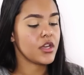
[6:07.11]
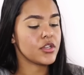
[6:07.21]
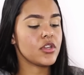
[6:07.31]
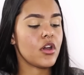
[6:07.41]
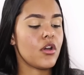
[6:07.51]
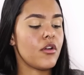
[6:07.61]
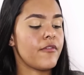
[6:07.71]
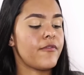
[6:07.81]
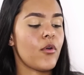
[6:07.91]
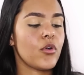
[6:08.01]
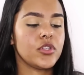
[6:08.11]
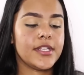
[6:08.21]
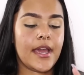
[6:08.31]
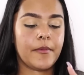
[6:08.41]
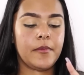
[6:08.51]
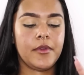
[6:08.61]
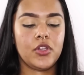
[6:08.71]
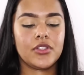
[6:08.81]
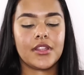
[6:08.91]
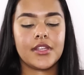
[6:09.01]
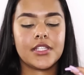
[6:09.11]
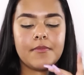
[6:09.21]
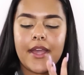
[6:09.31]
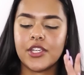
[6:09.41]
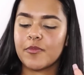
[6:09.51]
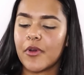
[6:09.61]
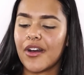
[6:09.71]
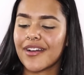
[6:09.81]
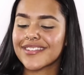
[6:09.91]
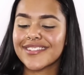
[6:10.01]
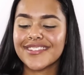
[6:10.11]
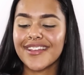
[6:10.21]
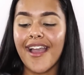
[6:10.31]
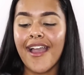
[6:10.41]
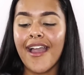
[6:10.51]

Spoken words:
So for today, I'm going to be using the Smashbox